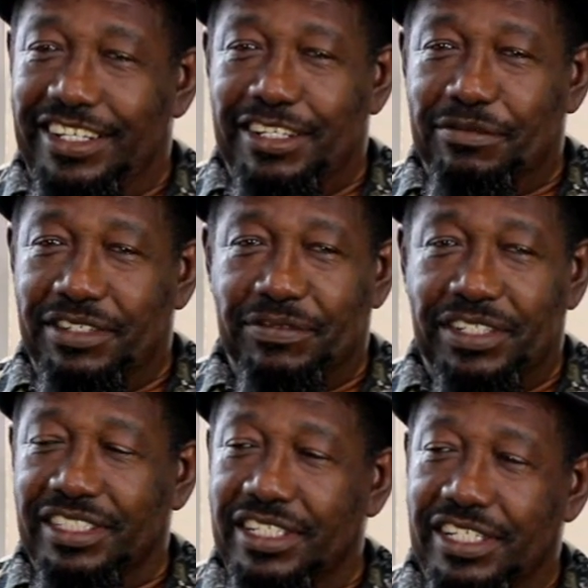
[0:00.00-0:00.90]
If this
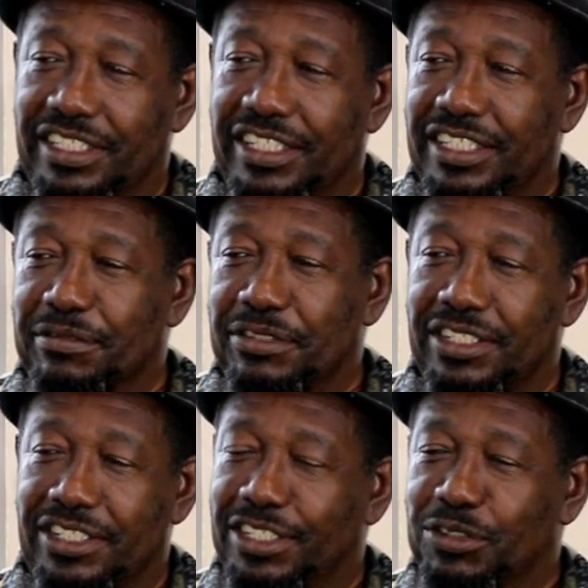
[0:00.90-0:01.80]
guy see this, he won't know
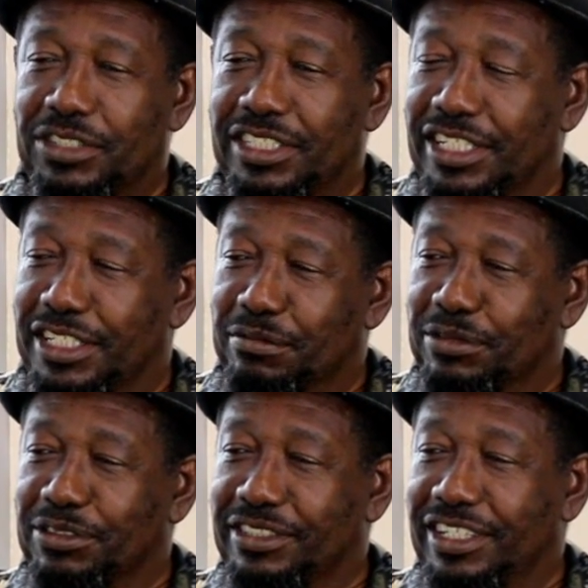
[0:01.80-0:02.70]
what we're talking
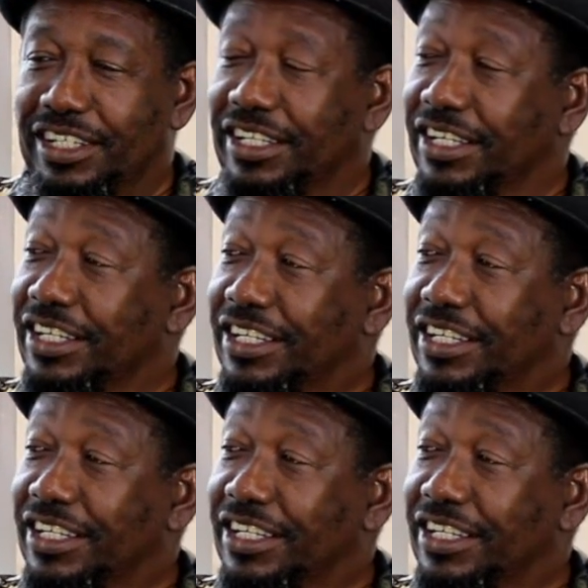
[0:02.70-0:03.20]
about. A guy